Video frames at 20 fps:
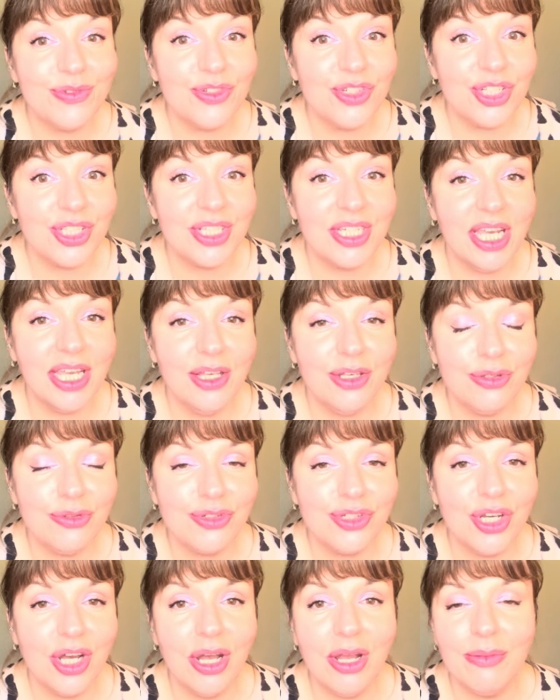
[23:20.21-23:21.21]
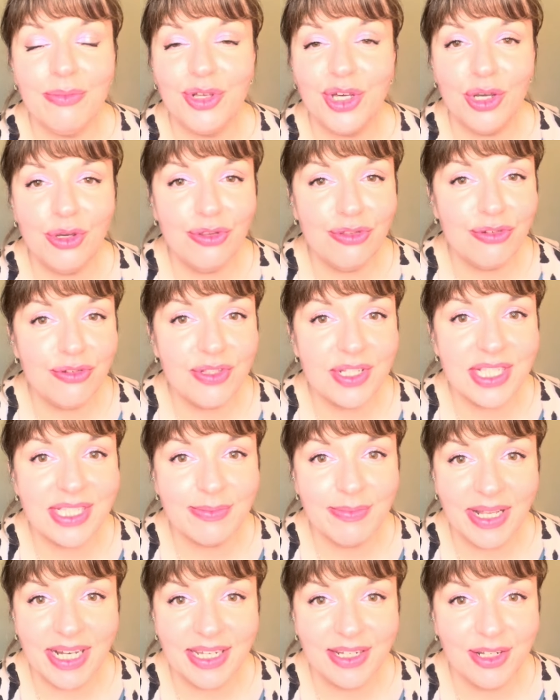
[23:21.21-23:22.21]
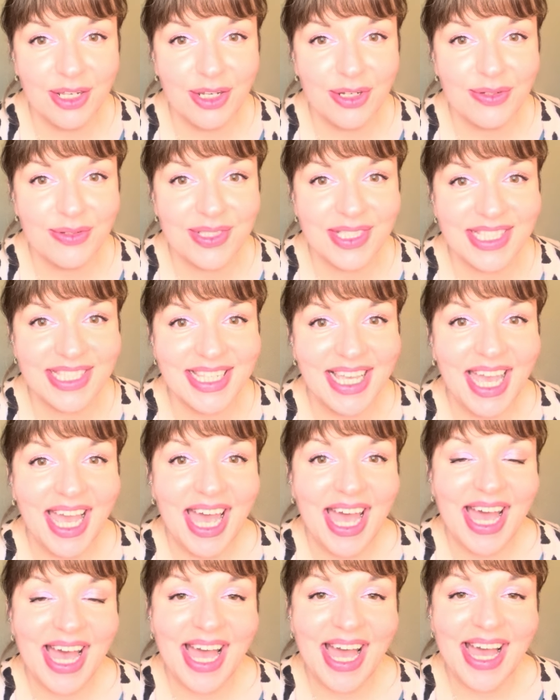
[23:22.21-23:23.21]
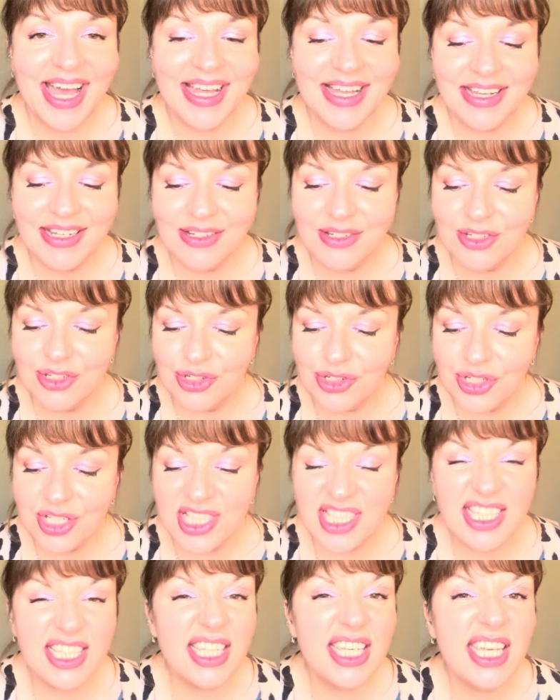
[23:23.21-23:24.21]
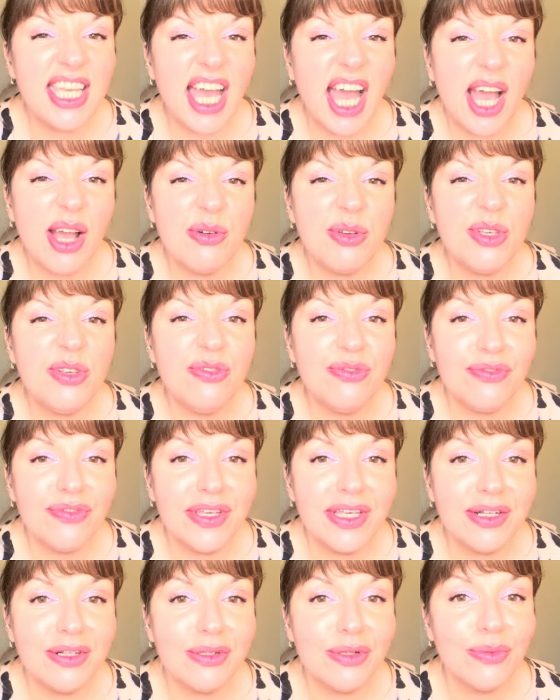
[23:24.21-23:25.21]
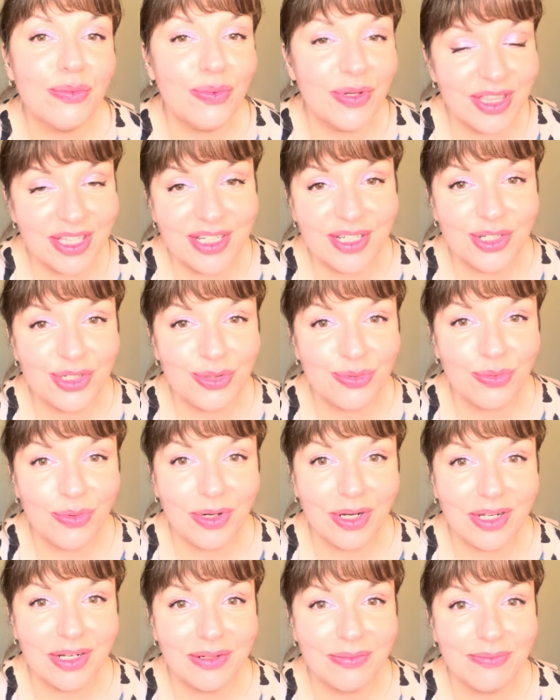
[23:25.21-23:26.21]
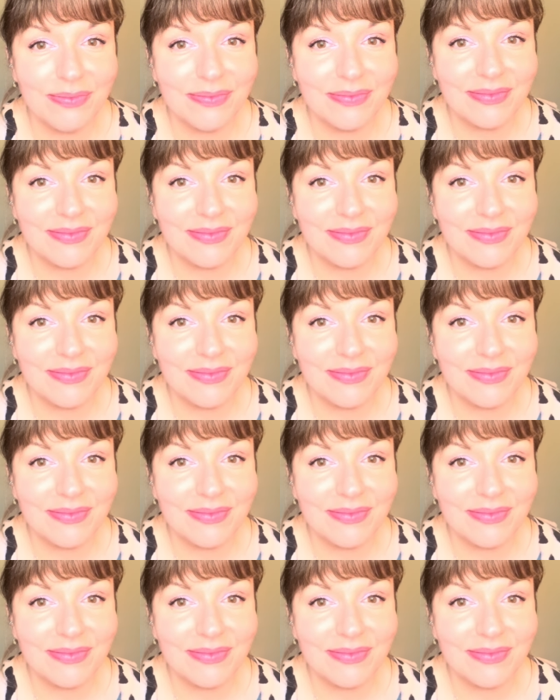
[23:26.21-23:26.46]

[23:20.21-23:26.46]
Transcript: Just take your time, go through the smelling notes and just see how you feel with each one,